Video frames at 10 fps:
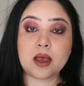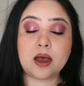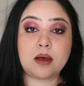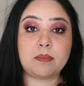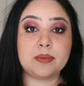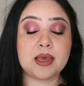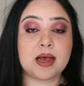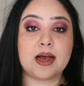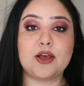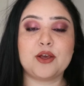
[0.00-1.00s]
um,
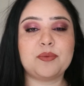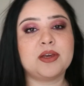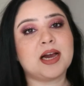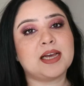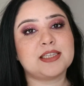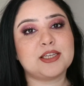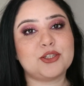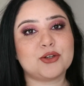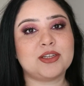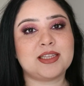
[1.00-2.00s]
yeah, I hope you guys
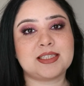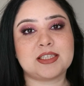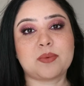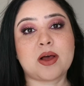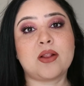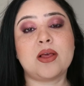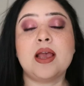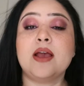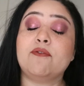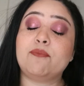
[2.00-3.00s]
enjoyed this as well.
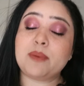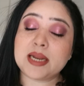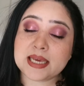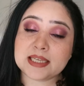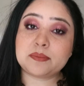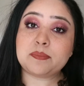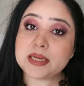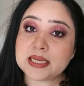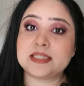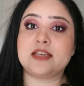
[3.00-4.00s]
Please,
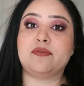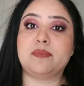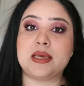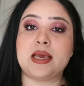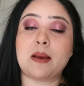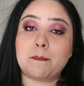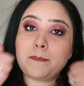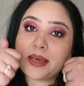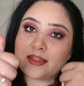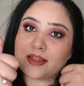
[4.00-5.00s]
please give me a
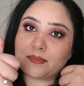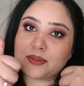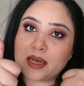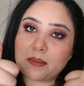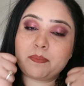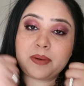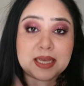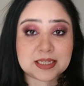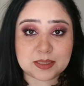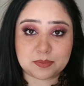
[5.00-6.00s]
big thumbs up.
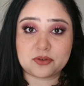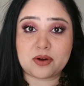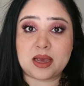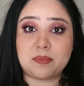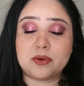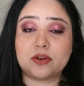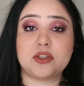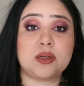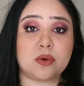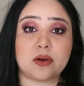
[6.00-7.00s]
Please subscribe
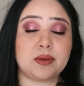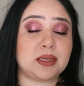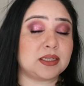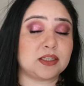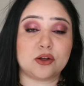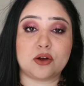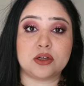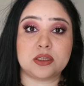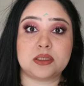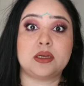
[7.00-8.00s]
because you know what? It doesn't
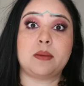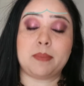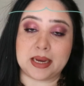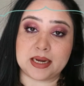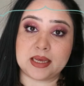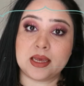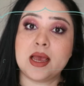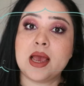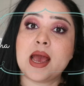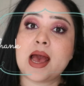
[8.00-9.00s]
cost a penny.
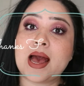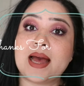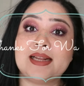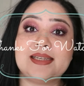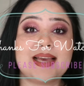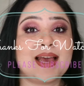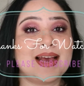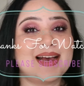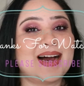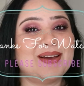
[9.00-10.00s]
And yeah,
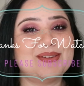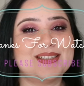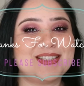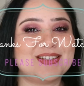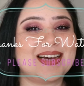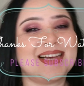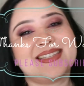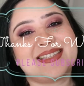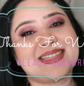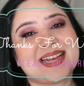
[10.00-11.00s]
I will see you
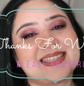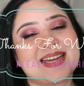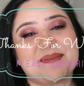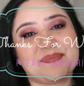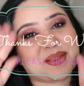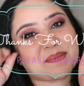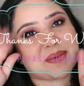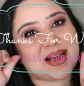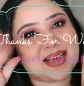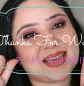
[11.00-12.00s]
guys next time.
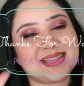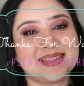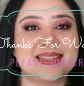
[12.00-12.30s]
Bye.